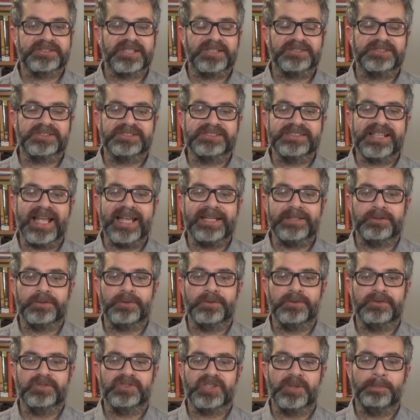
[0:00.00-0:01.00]
such as
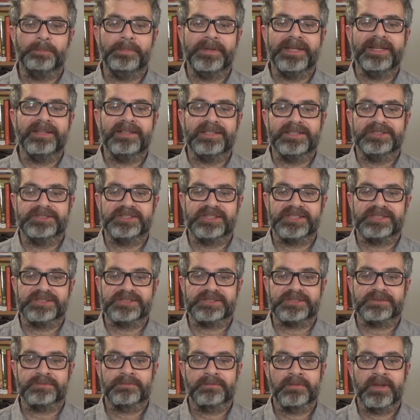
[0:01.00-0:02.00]
knighthoods and
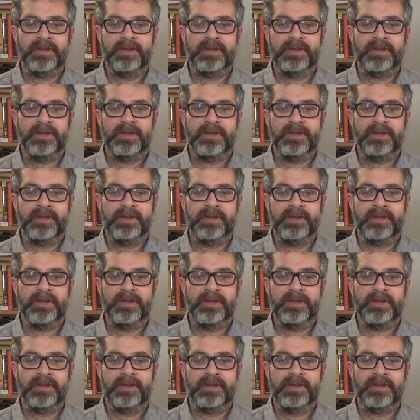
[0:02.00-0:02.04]
peerages.